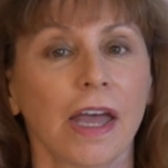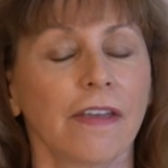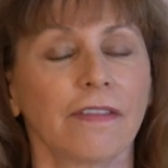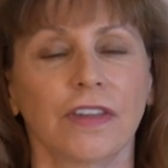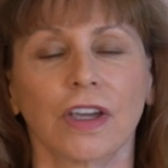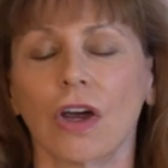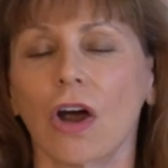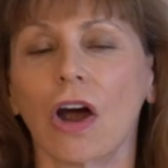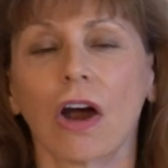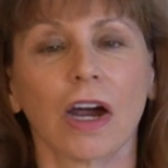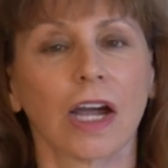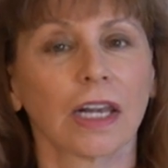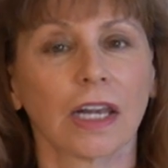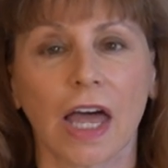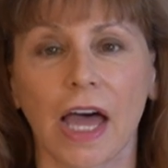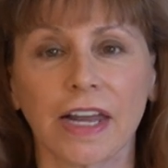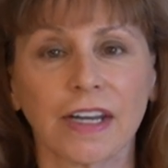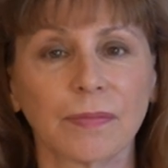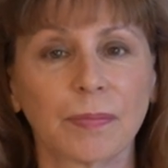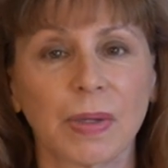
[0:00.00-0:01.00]
There are a
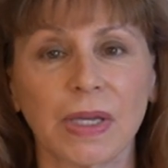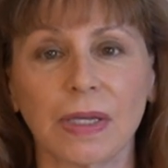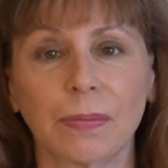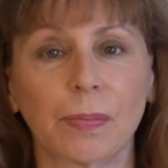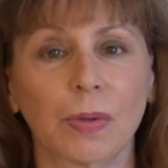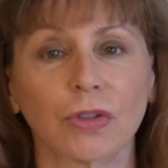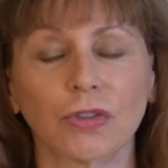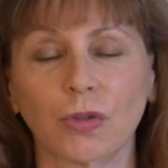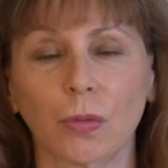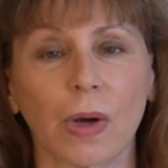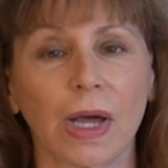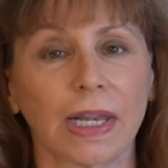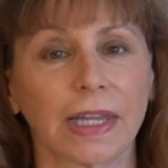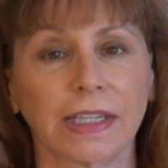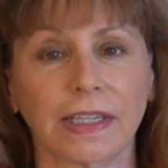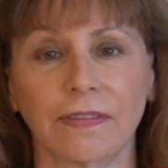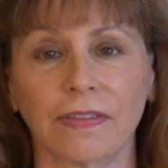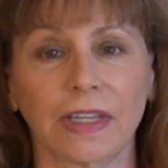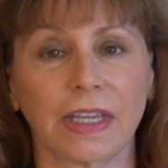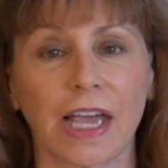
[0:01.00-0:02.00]
lot of people
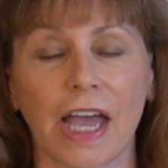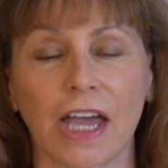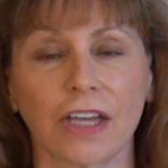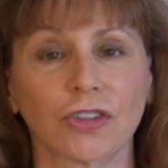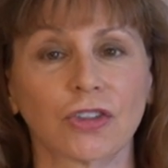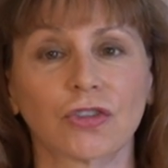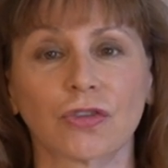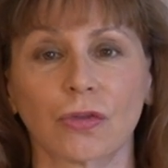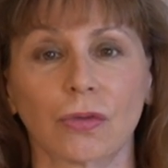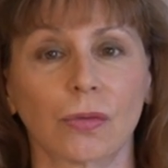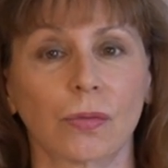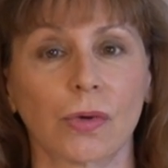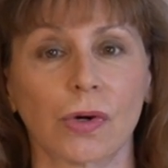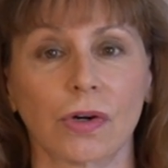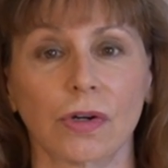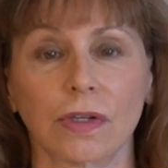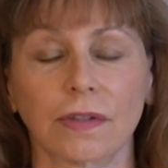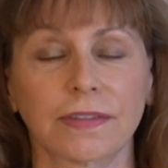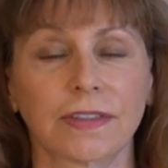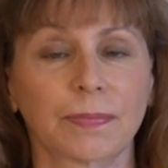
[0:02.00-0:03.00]
dwelling in the astral
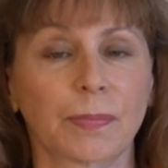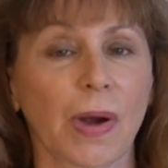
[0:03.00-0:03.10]
worlds.